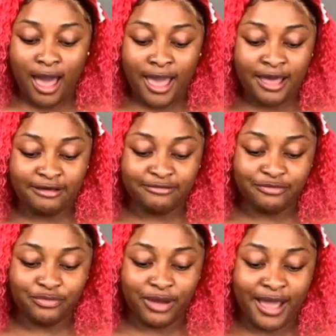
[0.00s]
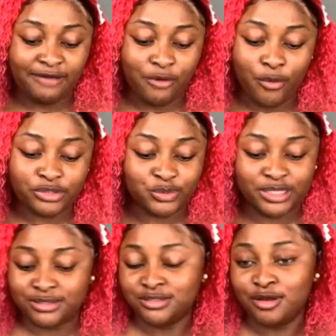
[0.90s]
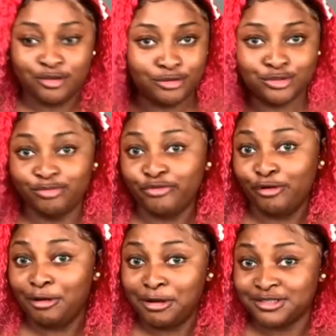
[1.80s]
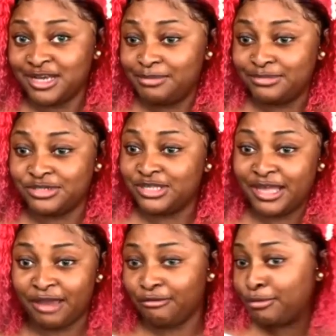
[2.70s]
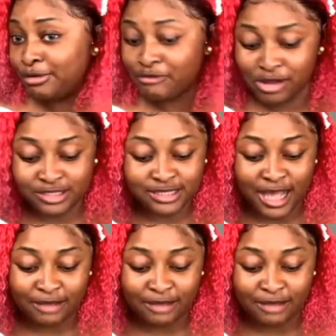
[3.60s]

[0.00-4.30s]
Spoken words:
I have I have always wanted to start YouTube for a long time, just like every one of us.